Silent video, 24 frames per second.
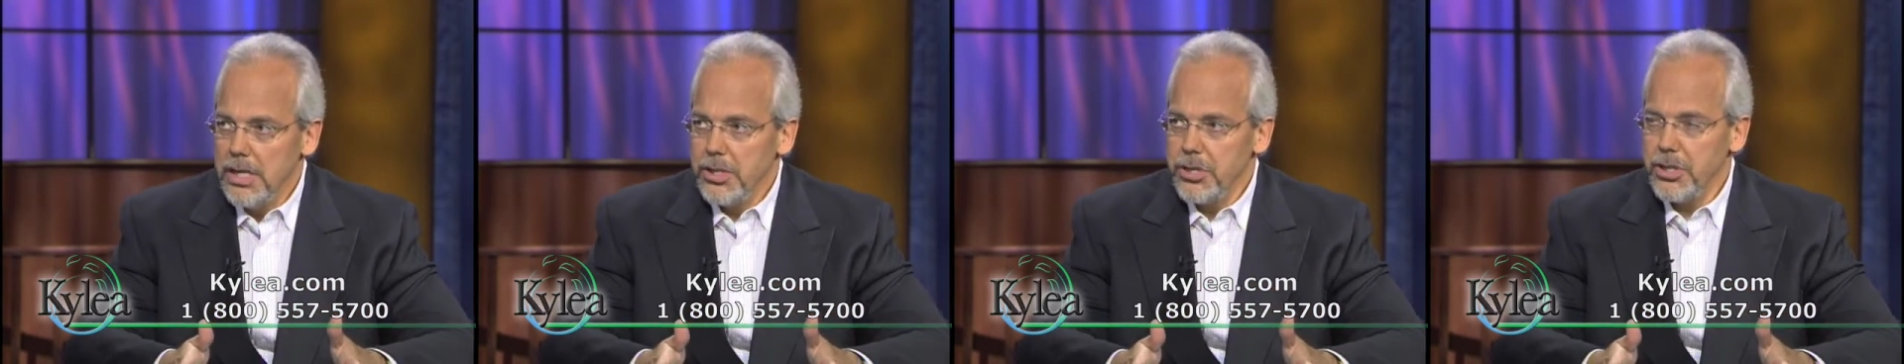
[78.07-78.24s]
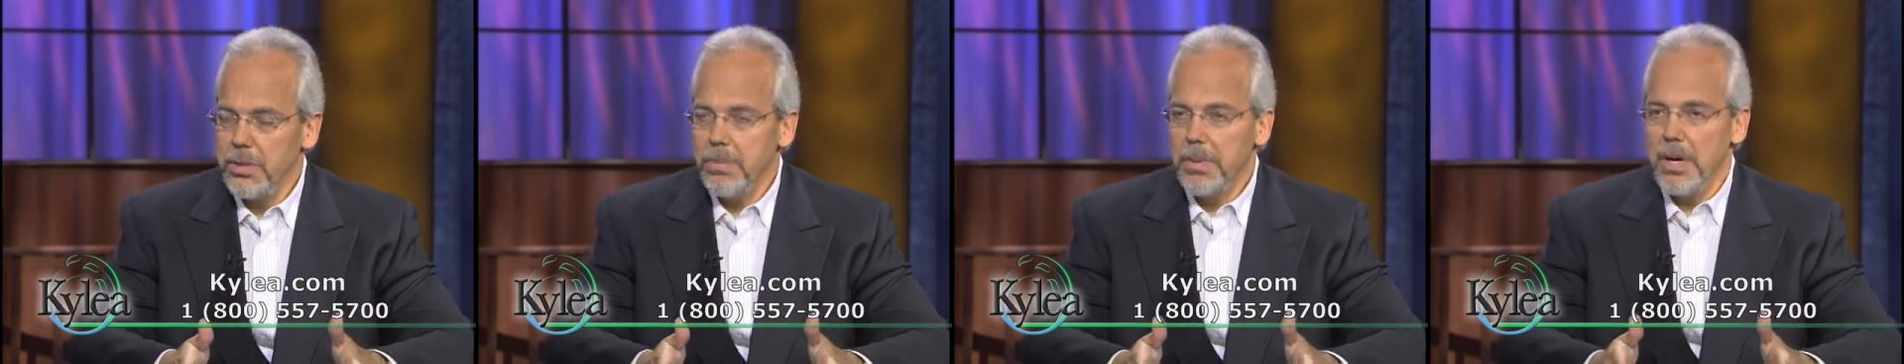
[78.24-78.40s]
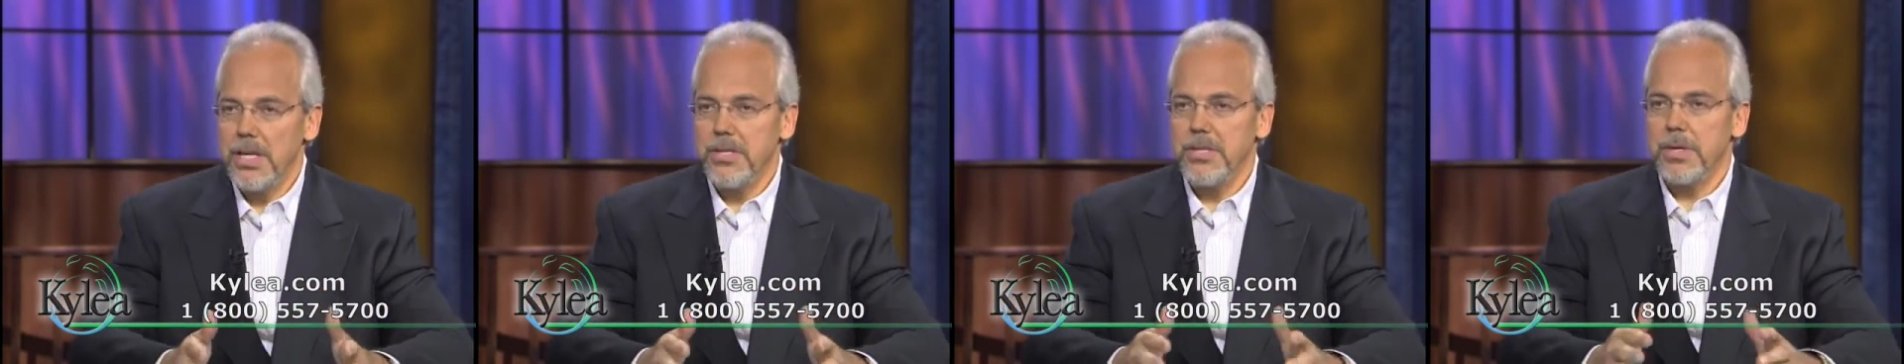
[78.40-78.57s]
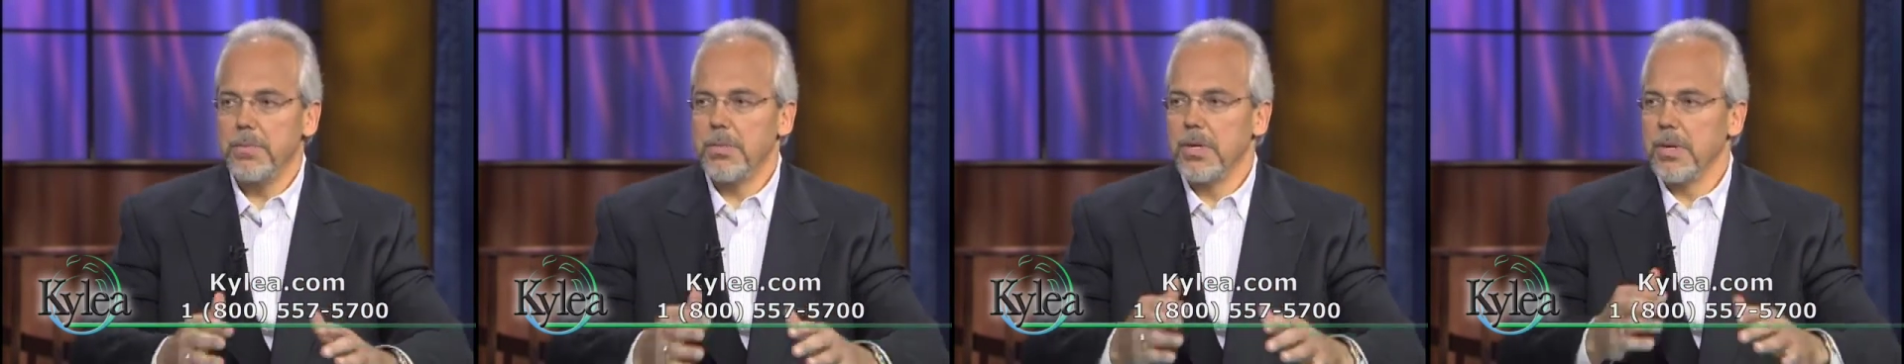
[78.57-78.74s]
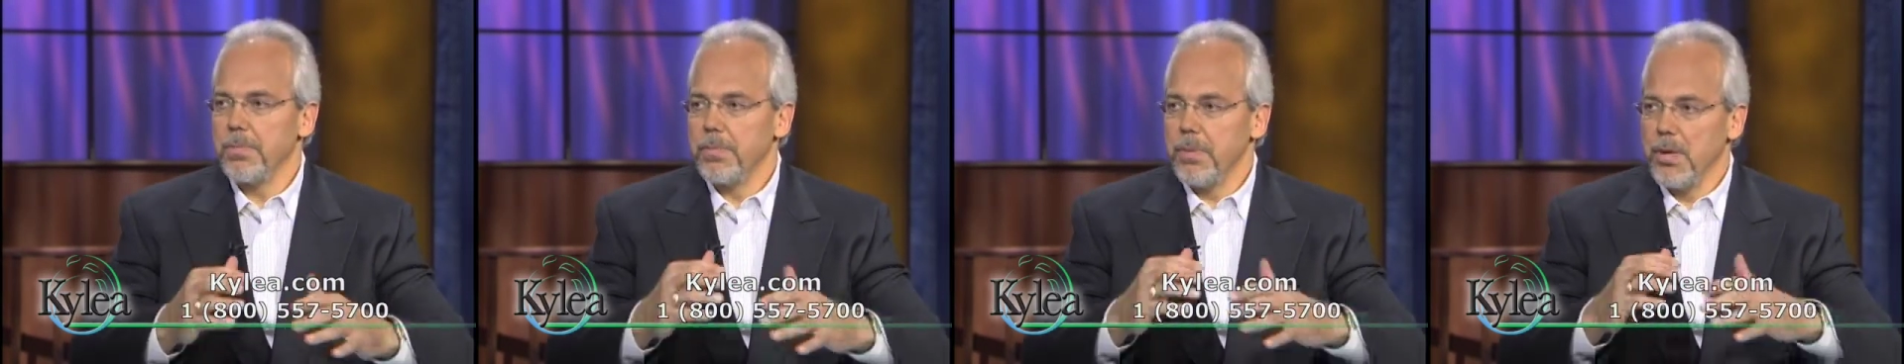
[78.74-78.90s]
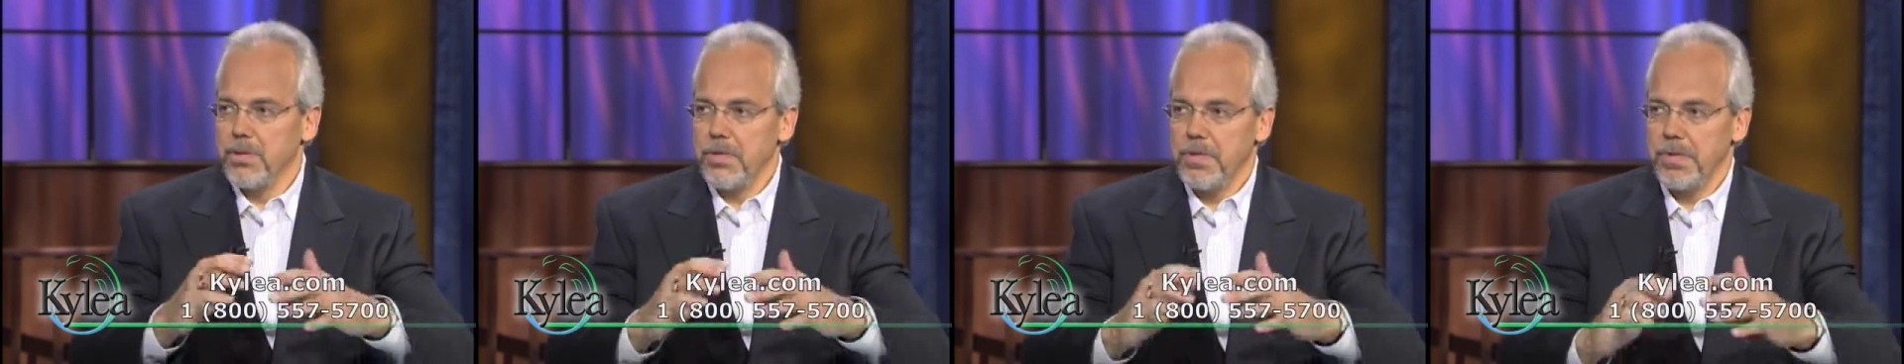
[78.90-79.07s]
She basically,
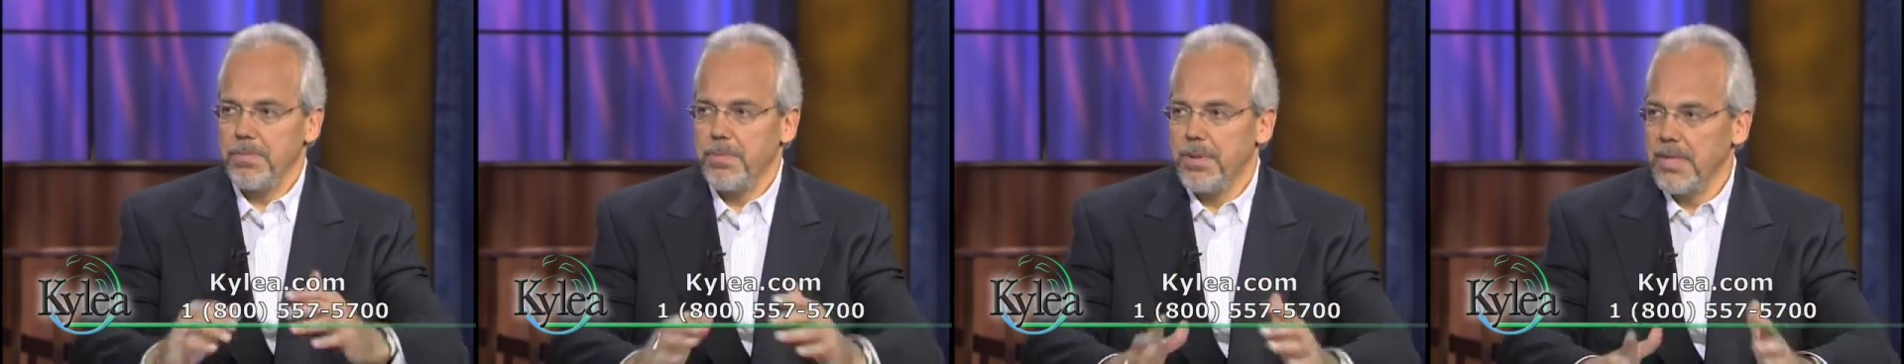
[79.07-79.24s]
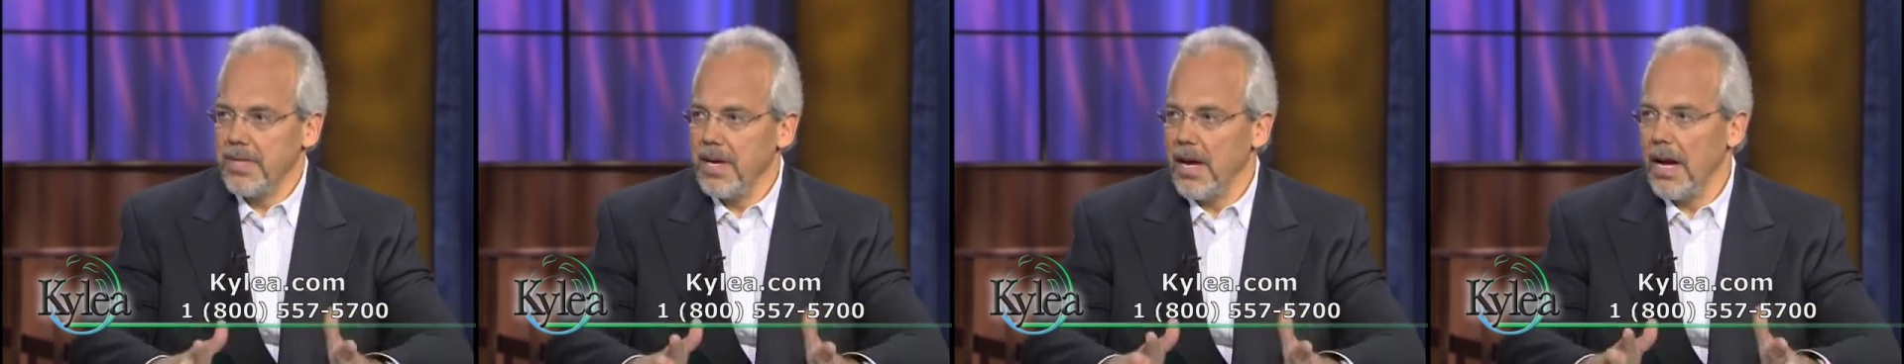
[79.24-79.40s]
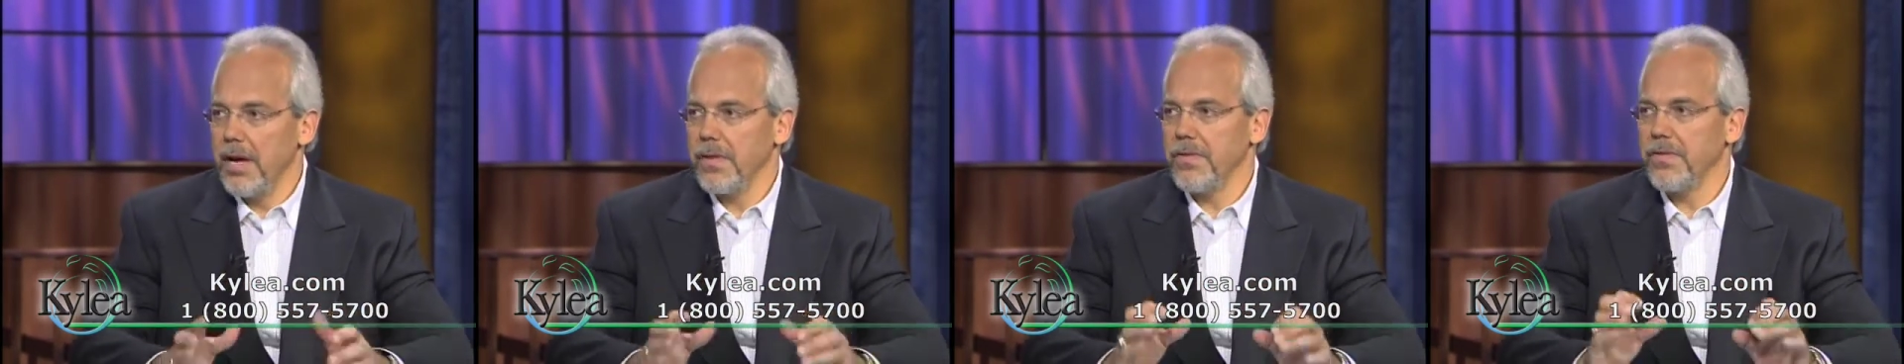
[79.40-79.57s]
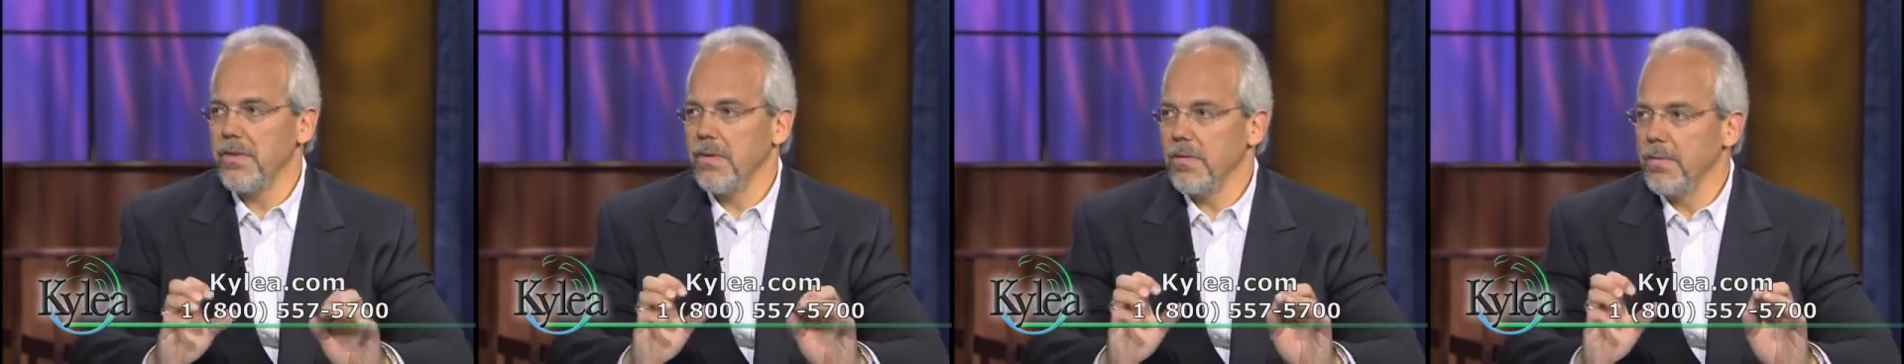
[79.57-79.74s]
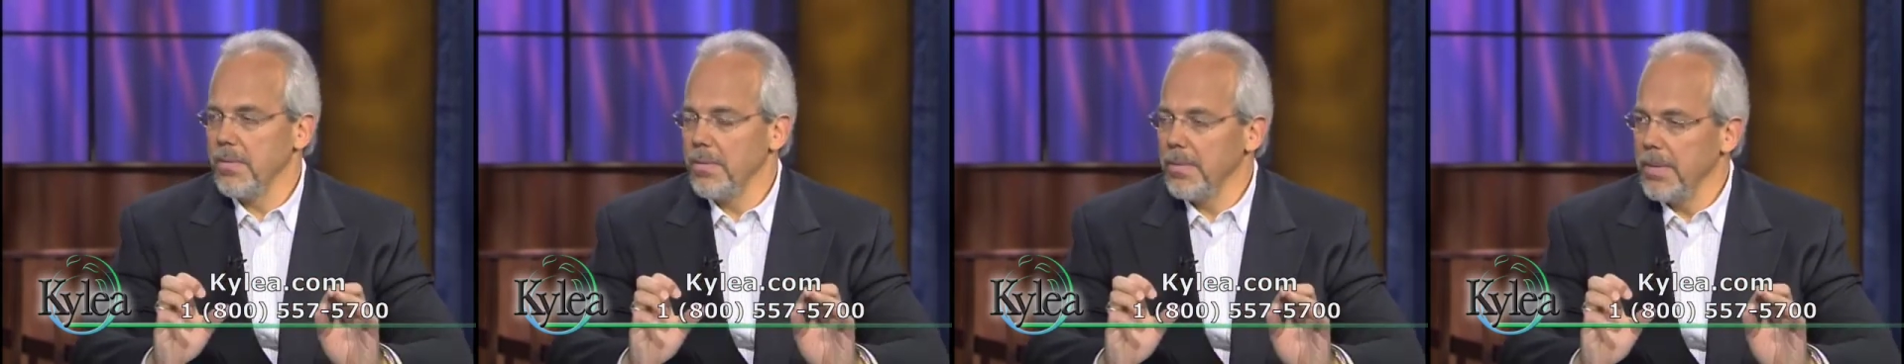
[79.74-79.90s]
both potassium